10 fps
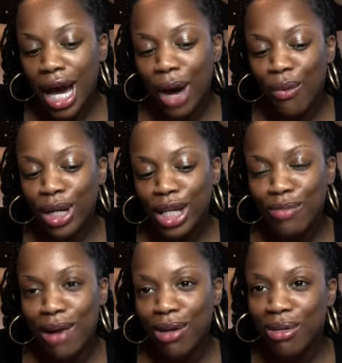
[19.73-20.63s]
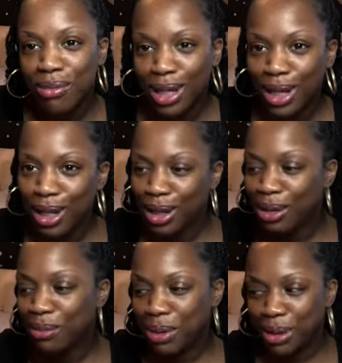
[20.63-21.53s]
I want to get
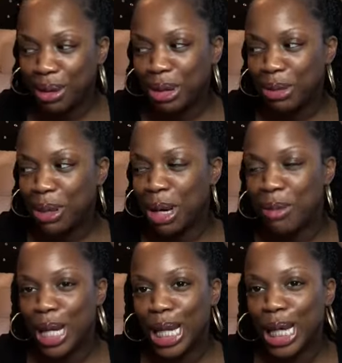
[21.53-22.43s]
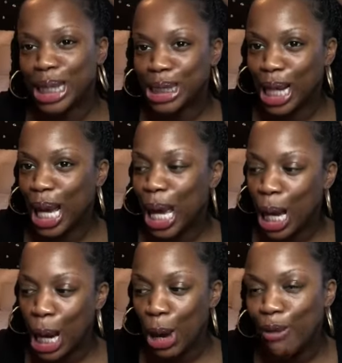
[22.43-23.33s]
microblading, but my money is like
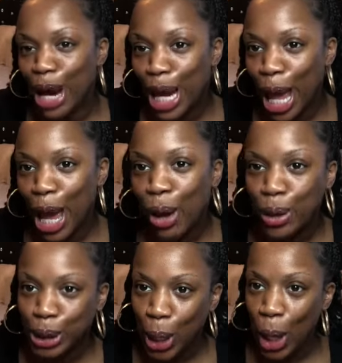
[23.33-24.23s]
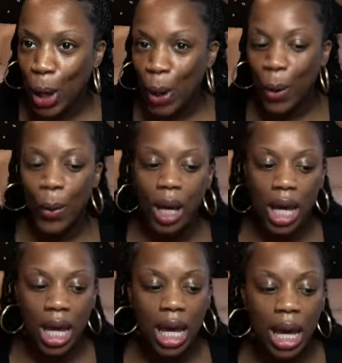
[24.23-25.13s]
low right now, so
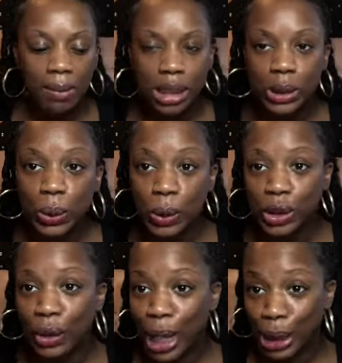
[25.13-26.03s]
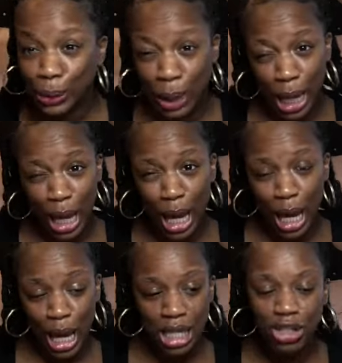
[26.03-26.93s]
I'm just going to try to do
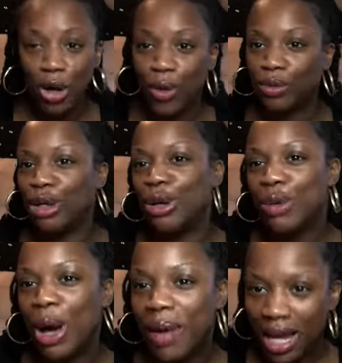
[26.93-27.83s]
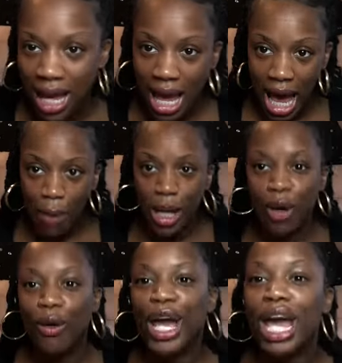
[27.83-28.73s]
that. So, you know me. I went
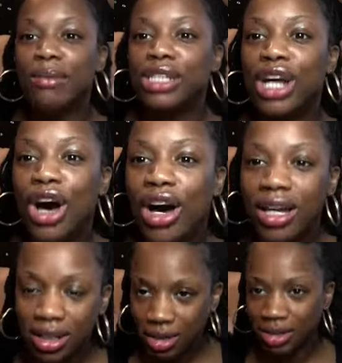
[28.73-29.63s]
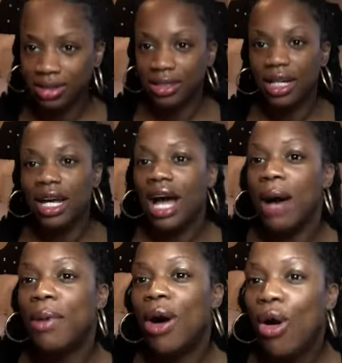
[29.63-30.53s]
on Amazon.
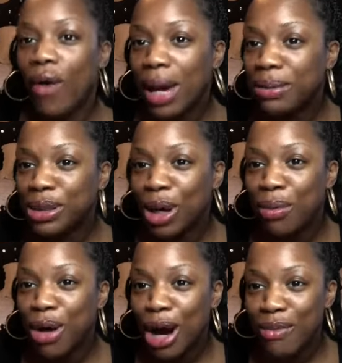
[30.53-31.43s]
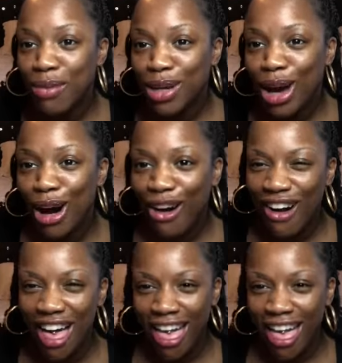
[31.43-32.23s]
I'm a whole Amazon Prime member, y'all.